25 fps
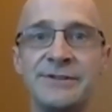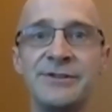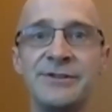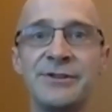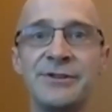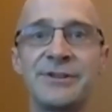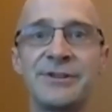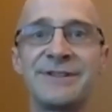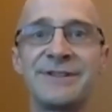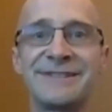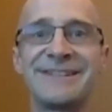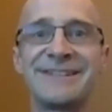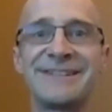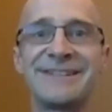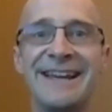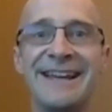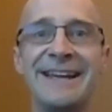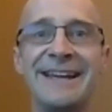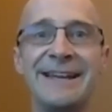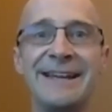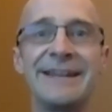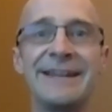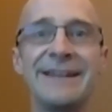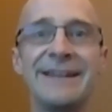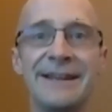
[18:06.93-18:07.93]
you could
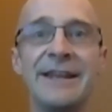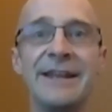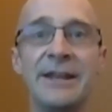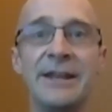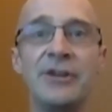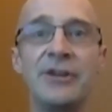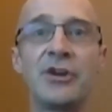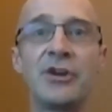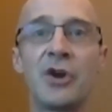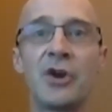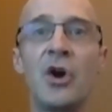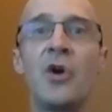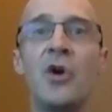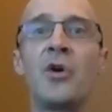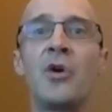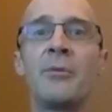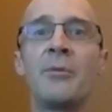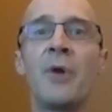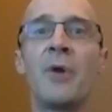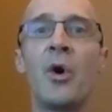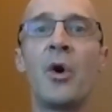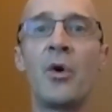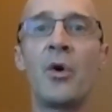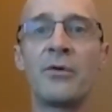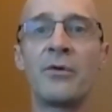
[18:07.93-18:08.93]
say, in your home
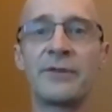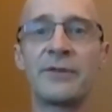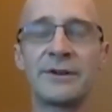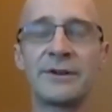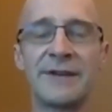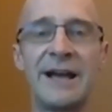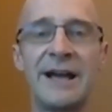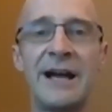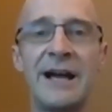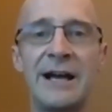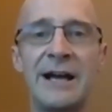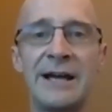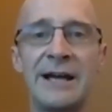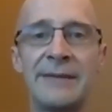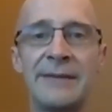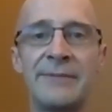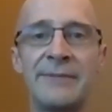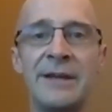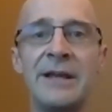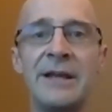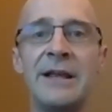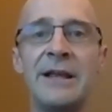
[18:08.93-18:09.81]
over time,